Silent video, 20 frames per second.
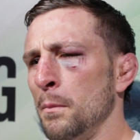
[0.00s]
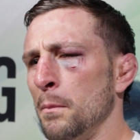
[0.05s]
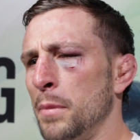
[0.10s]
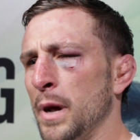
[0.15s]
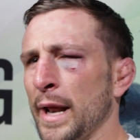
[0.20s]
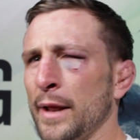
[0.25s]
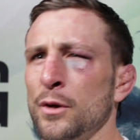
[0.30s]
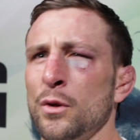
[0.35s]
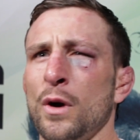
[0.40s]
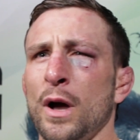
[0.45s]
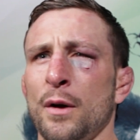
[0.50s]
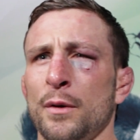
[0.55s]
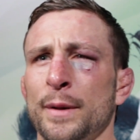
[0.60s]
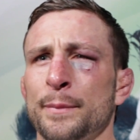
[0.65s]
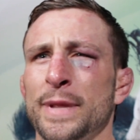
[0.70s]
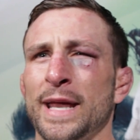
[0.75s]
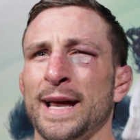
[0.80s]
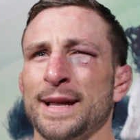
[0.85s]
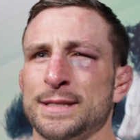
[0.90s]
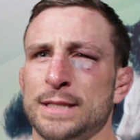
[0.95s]
But I knew I would
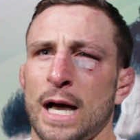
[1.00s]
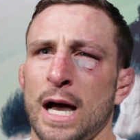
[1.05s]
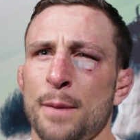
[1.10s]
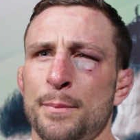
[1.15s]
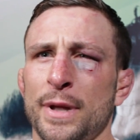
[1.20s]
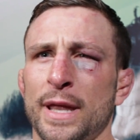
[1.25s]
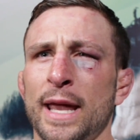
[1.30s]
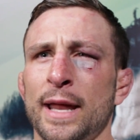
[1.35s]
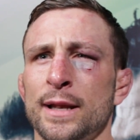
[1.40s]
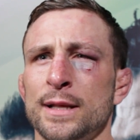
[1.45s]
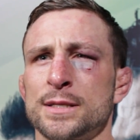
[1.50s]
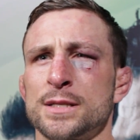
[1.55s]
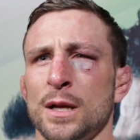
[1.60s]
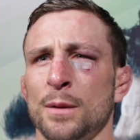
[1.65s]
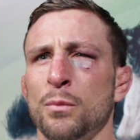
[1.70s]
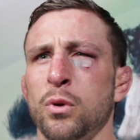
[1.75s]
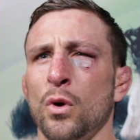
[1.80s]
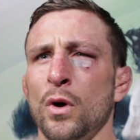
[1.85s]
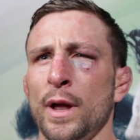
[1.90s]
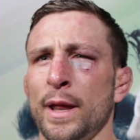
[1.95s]
be on top again at
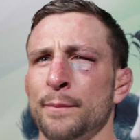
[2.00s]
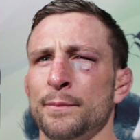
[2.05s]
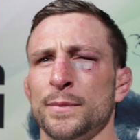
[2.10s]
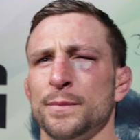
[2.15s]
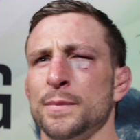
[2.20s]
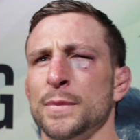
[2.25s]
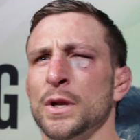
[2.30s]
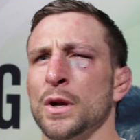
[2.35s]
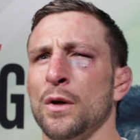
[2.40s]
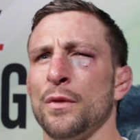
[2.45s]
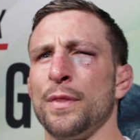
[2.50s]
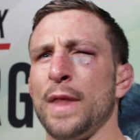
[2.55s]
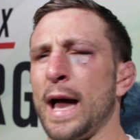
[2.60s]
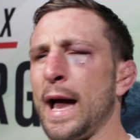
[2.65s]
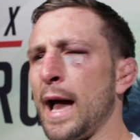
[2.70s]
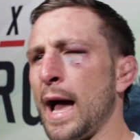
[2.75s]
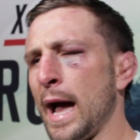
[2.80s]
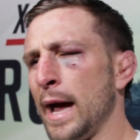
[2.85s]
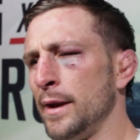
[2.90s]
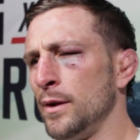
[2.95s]
some point.
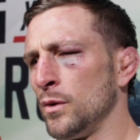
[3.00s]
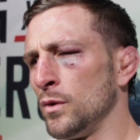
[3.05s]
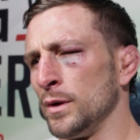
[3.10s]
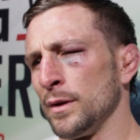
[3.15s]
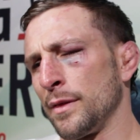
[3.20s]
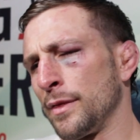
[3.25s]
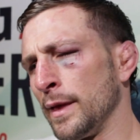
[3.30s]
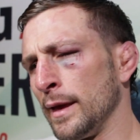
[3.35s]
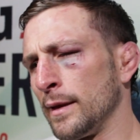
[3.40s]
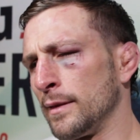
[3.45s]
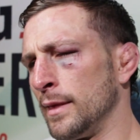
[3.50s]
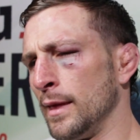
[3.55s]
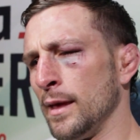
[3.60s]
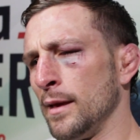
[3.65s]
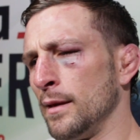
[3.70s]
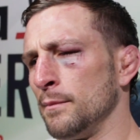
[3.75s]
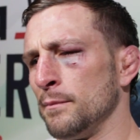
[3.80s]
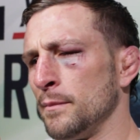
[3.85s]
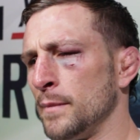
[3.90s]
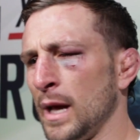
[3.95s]
I don't think
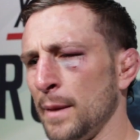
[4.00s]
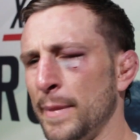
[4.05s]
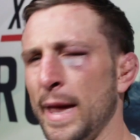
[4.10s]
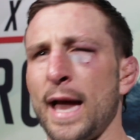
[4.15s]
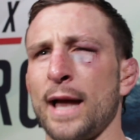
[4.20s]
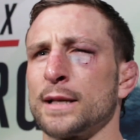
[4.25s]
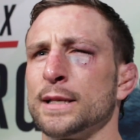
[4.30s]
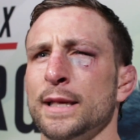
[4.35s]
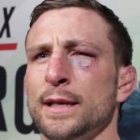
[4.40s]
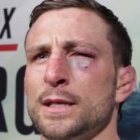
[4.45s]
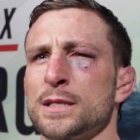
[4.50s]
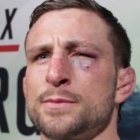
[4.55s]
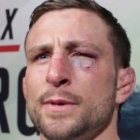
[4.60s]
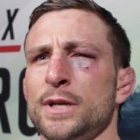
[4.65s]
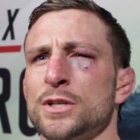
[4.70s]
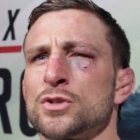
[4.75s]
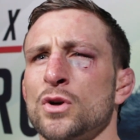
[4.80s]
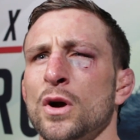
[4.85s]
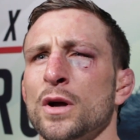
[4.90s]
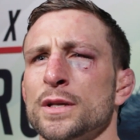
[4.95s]
that my back take is my
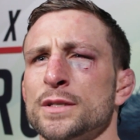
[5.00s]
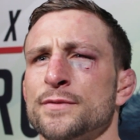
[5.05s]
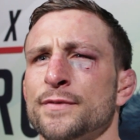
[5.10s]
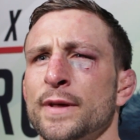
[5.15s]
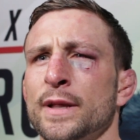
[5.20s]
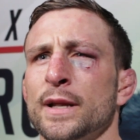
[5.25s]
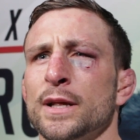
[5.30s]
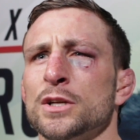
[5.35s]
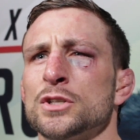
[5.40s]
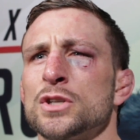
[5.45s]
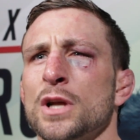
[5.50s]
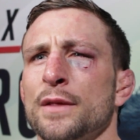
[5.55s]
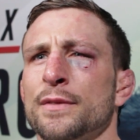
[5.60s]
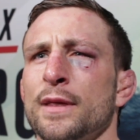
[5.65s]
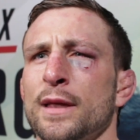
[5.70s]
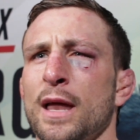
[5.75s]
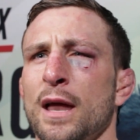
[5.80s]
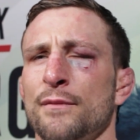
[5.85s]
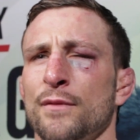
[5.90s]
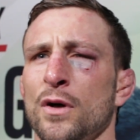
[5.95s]
strongest finish. I
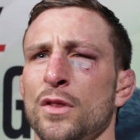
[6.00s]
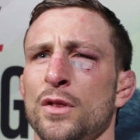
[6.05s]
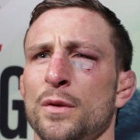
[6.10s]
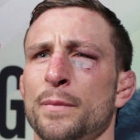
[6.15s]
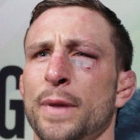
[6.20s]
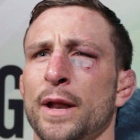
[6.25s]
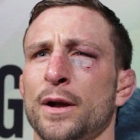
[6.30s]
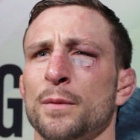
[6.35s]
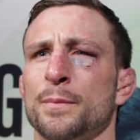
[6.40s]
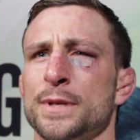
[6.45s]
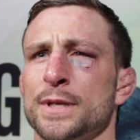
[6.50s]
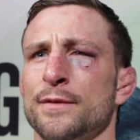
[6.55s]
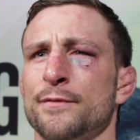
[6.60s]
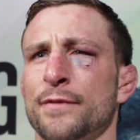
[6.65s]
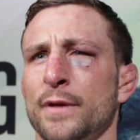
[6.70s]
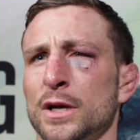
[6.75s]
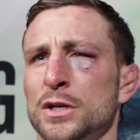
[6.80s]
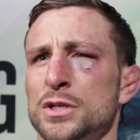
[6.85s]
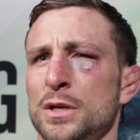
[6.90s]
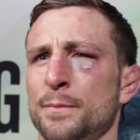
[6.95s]
think I have other better
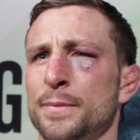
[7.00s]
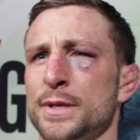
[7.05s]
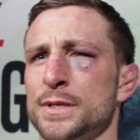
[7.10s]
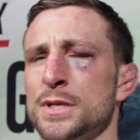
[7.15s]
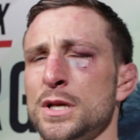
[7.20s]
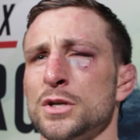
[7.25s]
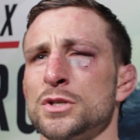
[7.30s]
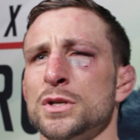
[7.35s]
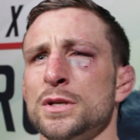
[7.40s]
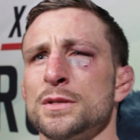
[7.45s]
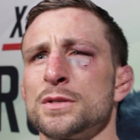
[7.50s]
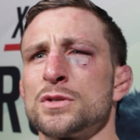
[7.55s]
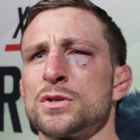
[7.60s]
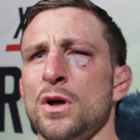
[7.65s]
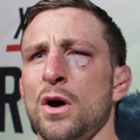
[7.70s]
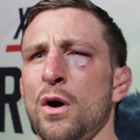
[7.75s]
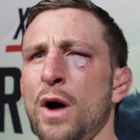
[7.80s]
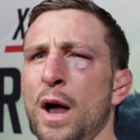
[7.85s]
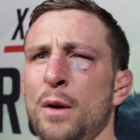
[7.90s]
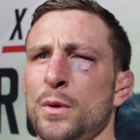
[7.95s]
finishing positions.
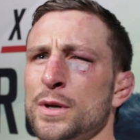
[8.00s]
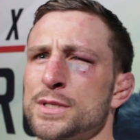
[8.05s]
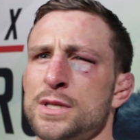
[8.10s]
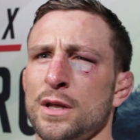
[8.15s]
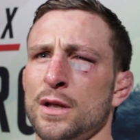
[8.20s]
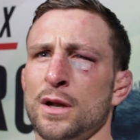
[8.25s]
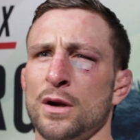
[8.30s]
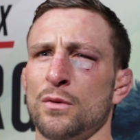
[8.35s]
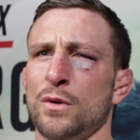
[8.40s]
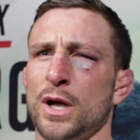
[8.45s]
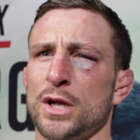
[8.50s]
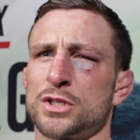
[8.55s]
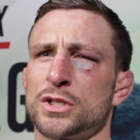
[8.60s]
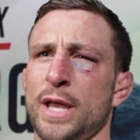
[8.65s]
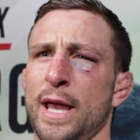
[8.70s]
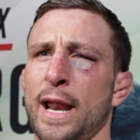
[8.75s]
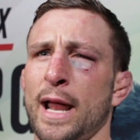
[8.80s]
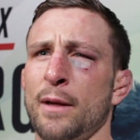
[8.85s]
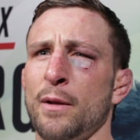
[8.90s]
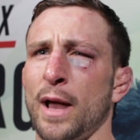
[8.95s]
So I wasn't going to rush
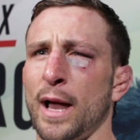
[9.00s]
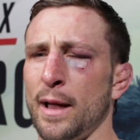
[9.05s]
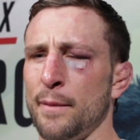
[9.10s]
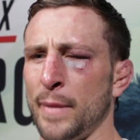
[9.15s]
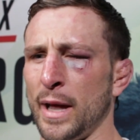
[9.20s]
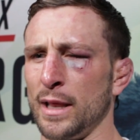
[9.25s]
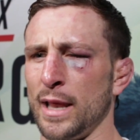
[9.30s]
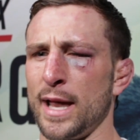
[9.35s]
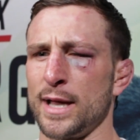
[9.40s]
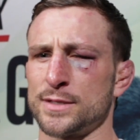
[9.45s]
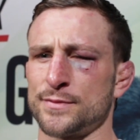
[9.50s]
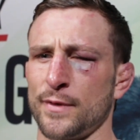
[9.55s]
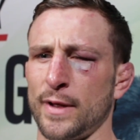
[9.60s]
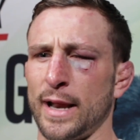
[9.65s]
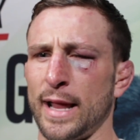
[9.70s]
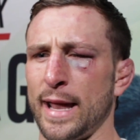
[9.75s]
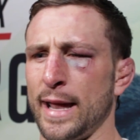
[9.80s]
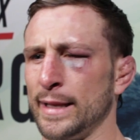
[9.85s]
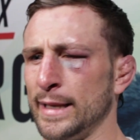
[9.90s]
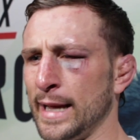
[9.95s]
that. My last fight,
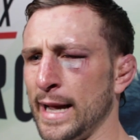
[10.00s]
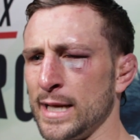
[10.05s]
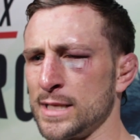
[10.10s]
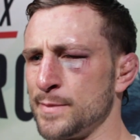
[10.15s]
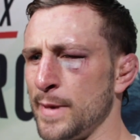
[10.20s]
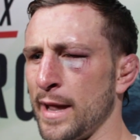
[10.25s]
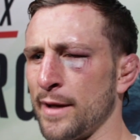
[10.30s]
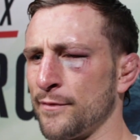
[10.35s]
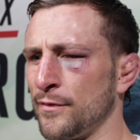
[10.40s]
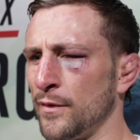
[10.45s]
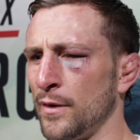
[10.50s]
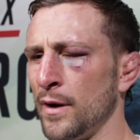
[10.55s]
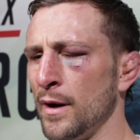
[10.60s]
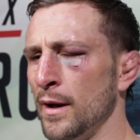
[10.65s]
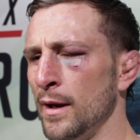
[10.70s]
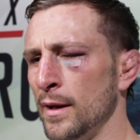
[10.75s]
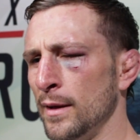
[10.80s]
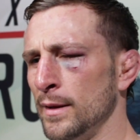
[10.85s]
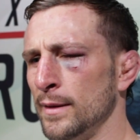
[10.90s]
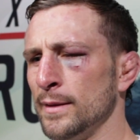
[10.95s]
I had the guys back for
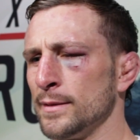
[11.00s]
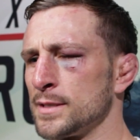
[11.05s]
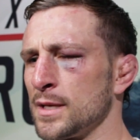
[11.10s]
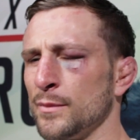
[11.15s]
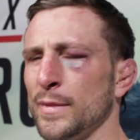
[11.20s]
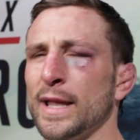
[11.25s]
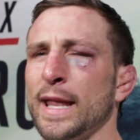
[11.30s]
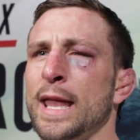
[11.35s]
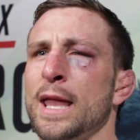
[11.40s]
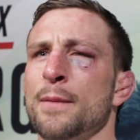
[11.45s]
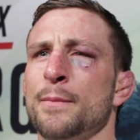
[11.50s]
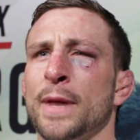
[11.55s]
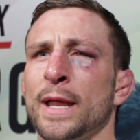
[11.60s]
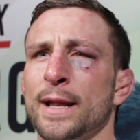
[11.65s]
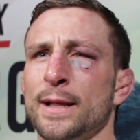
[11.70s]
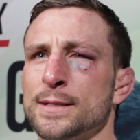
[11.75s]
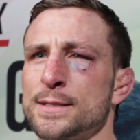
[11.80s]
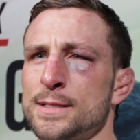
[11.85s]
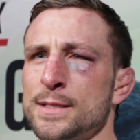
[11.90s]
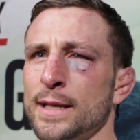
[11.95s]
something like 8
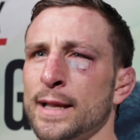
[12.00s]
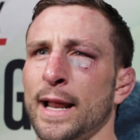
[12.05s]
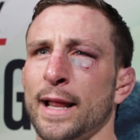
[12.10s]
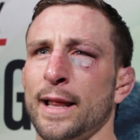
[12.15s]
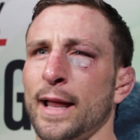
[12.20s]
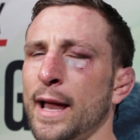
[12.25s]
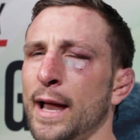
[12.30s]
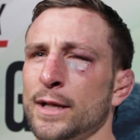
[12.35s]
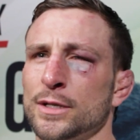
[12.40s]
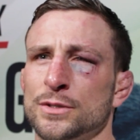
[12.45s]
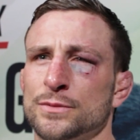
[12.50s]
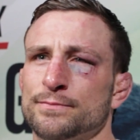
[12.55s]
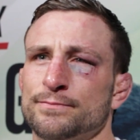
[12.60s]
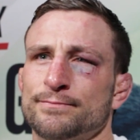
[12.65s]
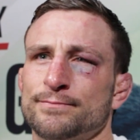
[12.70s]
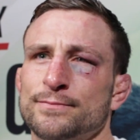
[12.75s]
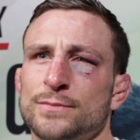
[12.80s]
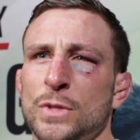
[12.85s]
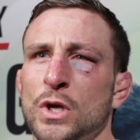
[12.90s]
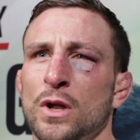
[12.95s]
minutes, and I
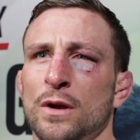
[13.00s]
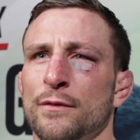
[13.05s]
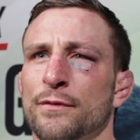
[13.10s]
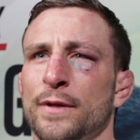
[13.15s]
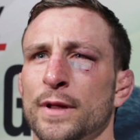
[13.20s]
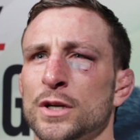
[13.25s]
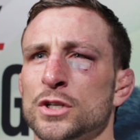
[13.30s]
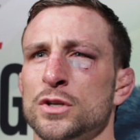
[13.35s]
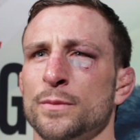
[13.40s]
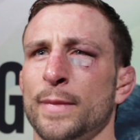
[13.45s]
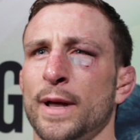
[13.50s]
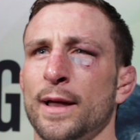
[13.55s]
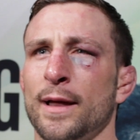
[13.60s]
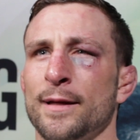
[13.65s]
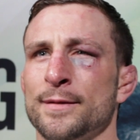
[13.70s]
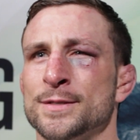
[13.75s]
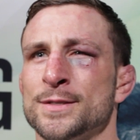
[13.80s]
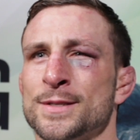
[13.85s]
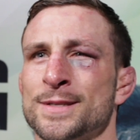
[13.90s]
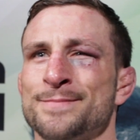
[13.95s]
couldn't finish them.
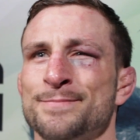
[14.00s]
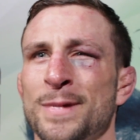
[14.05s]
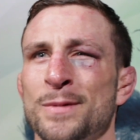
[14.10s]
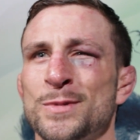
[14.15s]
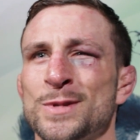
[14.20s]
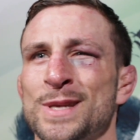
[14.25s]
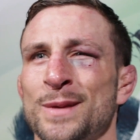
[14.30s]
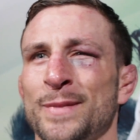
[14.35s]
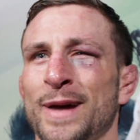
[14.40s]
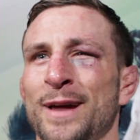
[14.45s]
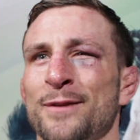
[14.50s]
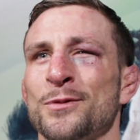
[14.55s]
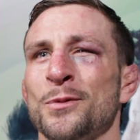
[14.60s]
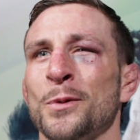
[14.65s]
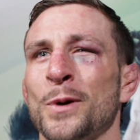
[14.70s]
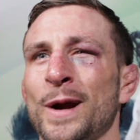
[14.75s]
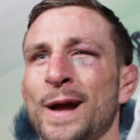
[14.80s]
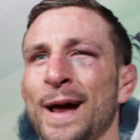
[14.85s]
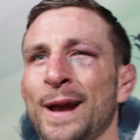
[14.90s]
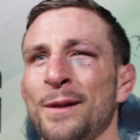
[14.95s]
That's maybe something I have to
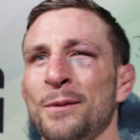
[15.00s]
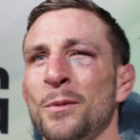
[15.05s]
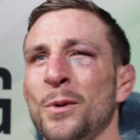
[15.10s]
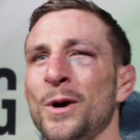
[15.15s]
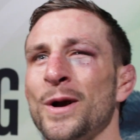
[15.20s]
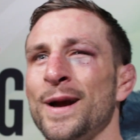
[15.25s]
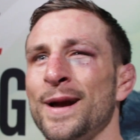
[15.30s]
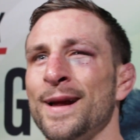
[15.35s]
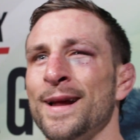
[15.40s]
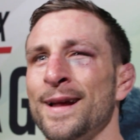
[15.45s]
work on more.